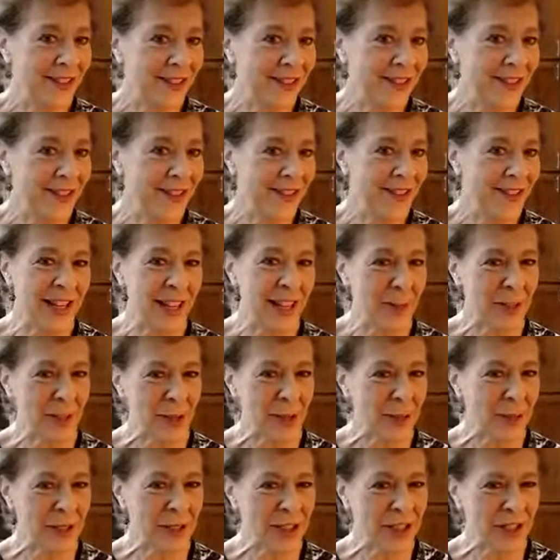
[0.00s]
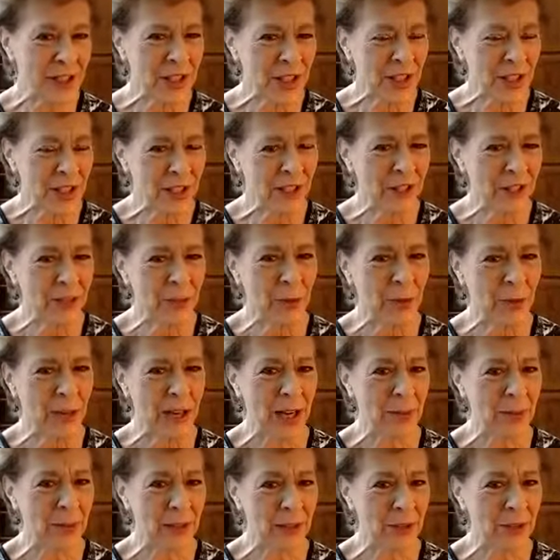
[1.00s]
then I'm not really secure in what
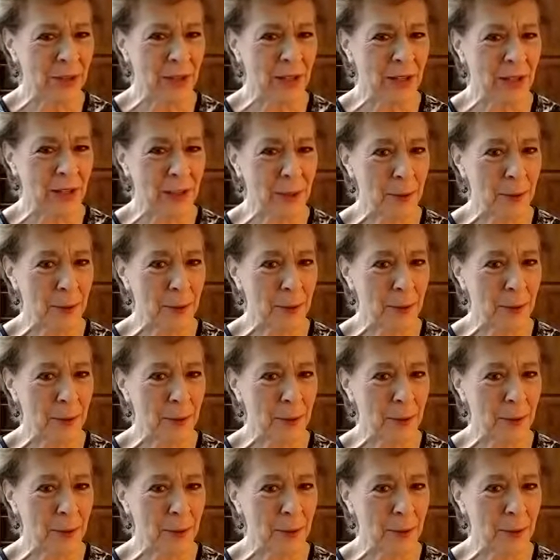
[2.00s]
I'm doing.